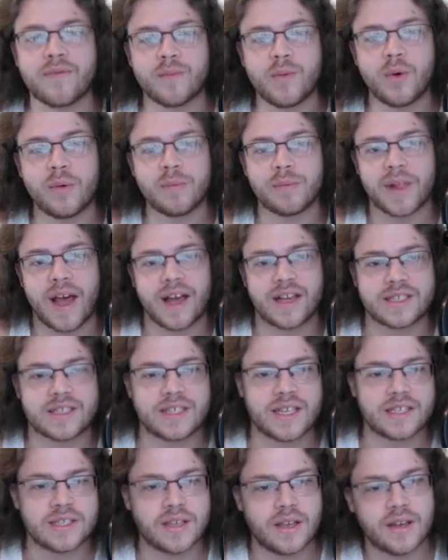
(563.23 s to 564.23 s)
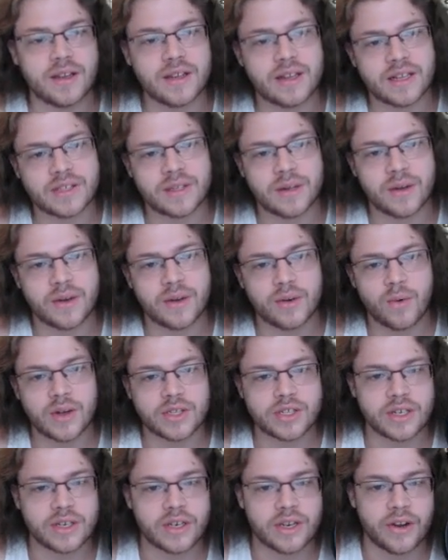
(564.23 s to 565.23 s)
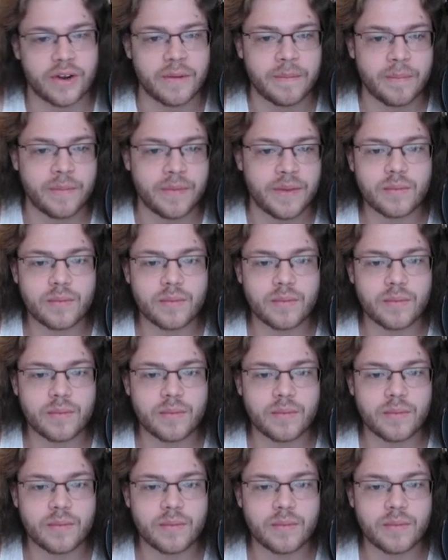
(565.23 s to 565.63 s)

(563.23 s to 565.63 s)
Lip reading: Moonblast? That's the question here.